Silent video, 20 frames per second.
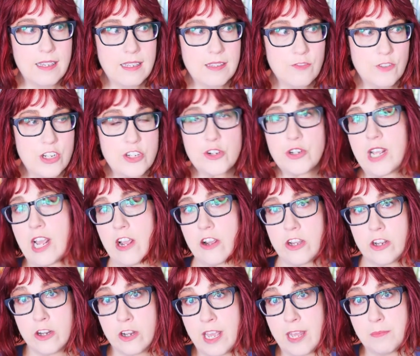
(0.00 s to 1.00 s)
Richard
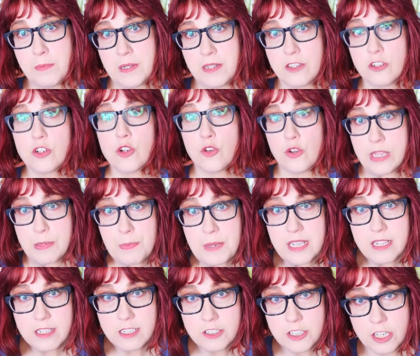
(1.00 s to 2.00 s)
Carrier had been
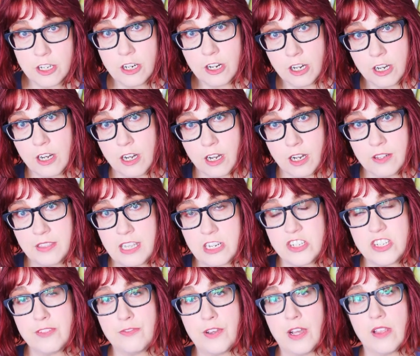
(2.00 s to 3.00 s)
creepy to her, that
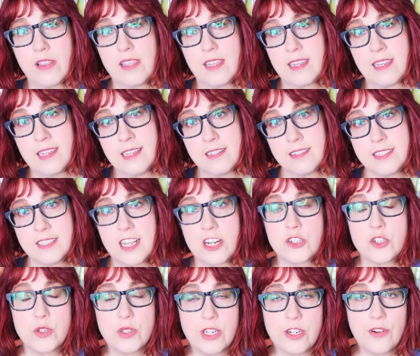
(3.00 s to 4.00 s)
she felt that he had
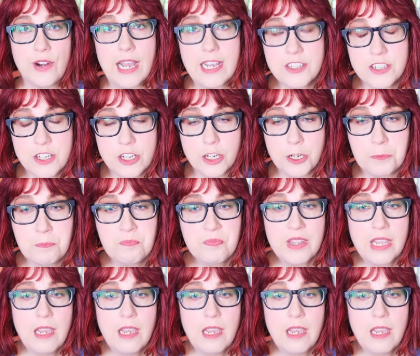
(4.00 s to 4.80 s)
sexually harassed her,